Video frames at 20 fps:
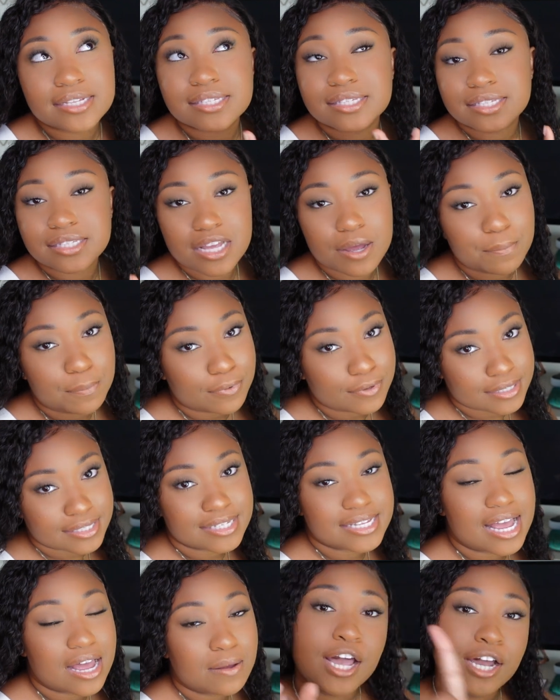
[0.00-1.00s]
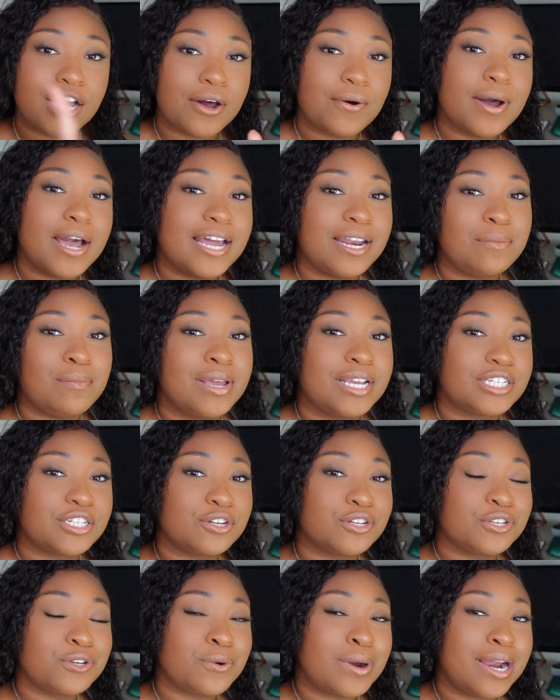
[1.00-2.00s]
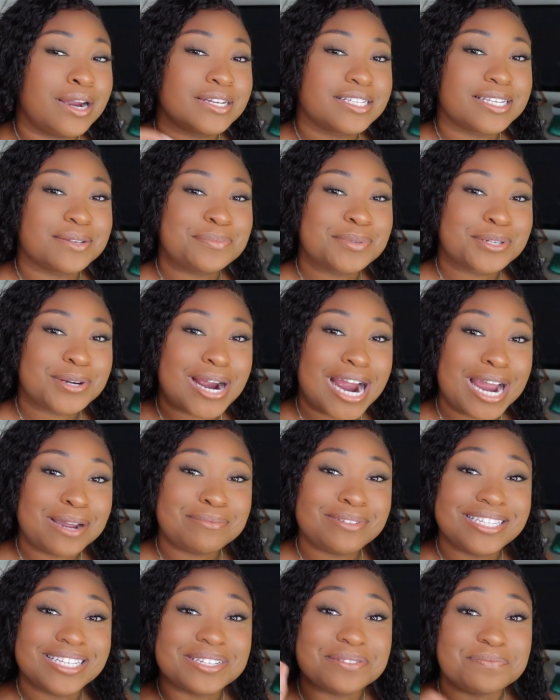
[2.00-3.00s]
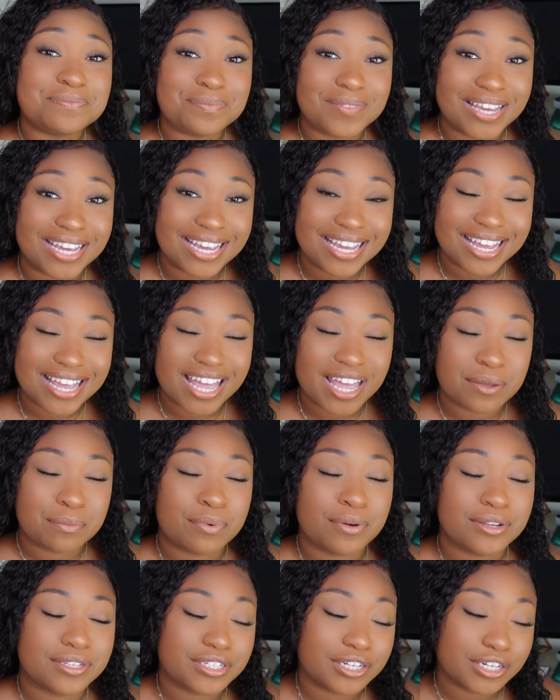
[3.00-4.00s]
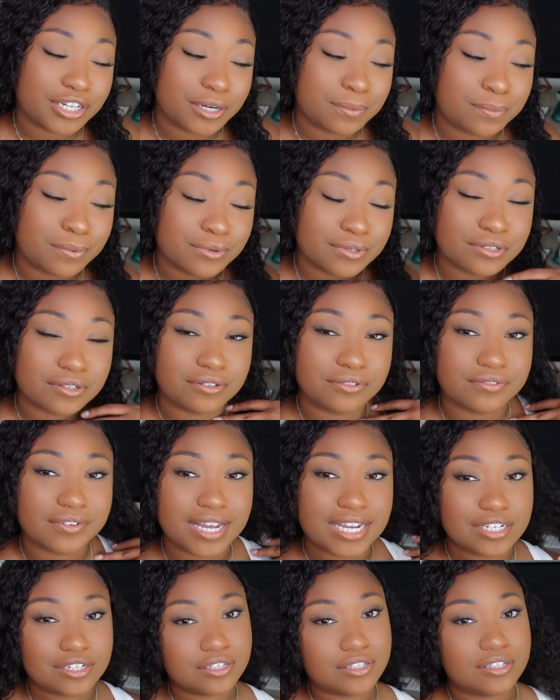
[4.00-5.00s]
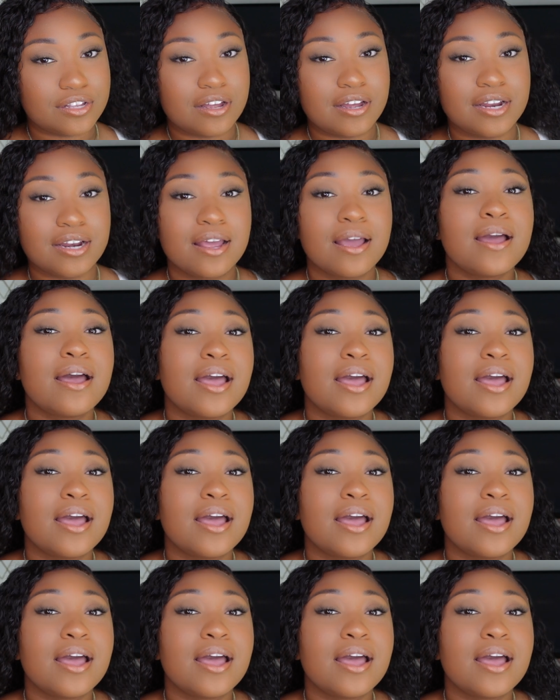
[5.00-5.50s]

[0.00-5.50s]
simple steps. Go ahead and make sure you are subscribed to me and turn your post notifications on.